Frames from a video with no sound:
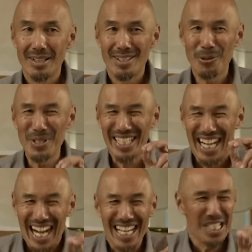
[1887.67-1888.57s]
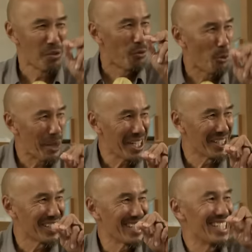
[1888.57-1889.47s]
So it's kind of
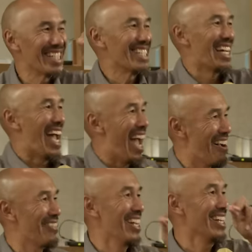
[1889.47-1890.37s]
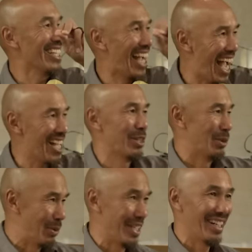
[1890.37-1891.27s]
weird to just have a
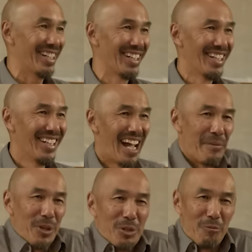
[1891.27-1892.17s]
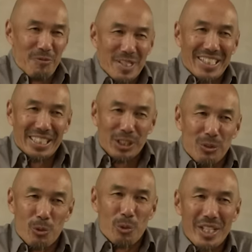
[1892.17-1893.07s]
gathering. I mean, don't you feel a
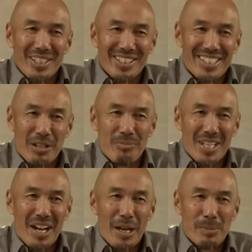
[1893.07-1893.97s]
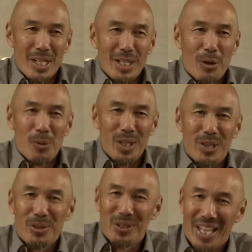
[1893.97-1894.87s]
little weird sometimes, like going
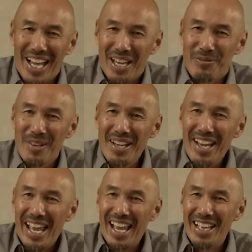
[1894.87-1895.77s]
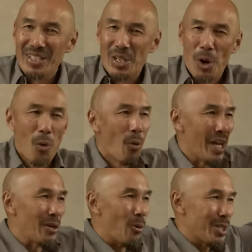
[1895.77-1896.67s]
through life and
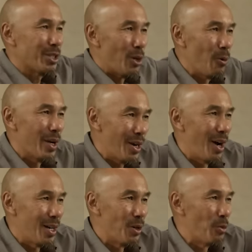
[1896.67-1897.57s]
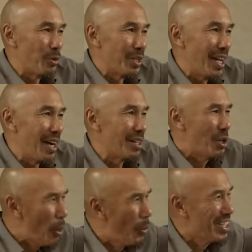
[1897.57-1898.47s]
knowing what's going on over there,
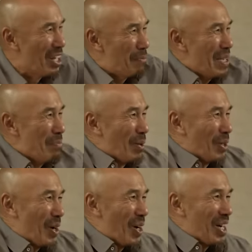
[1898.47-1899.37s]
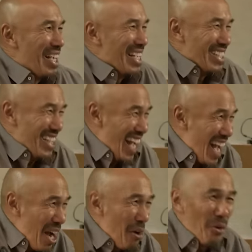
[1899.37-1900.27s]
knowing that people are
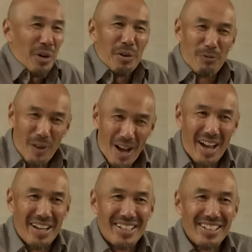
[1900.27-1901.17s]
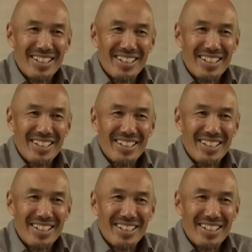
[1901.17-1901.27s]
terrified?